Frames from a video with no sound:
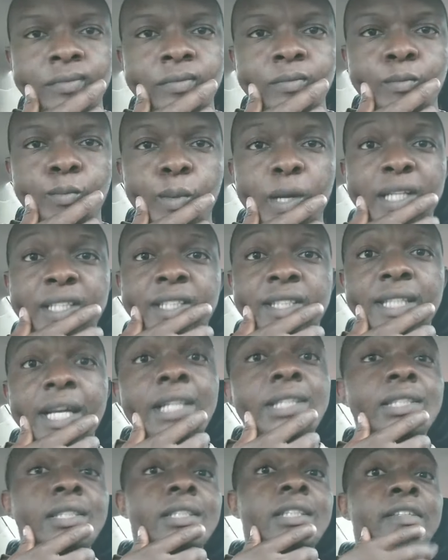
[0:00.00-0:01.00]
might start
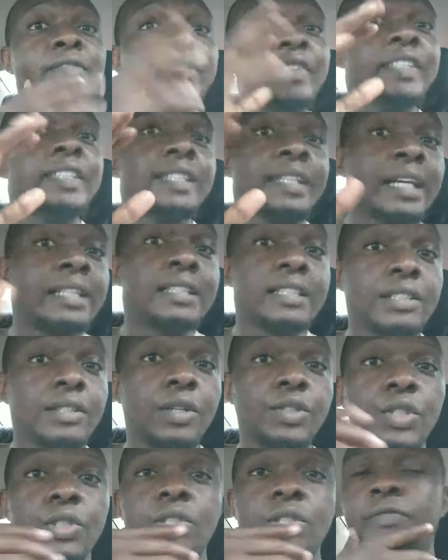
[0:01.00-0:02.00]
investigating your
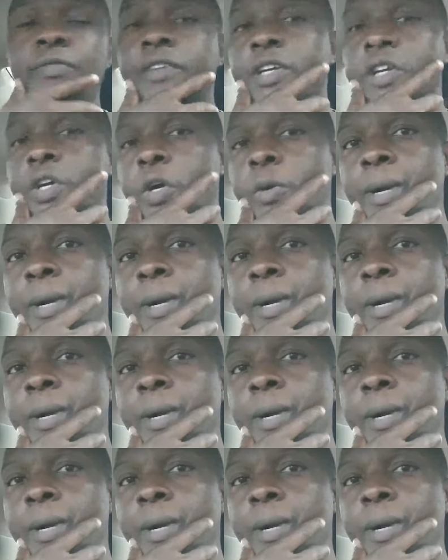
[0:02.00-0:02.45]
source of income,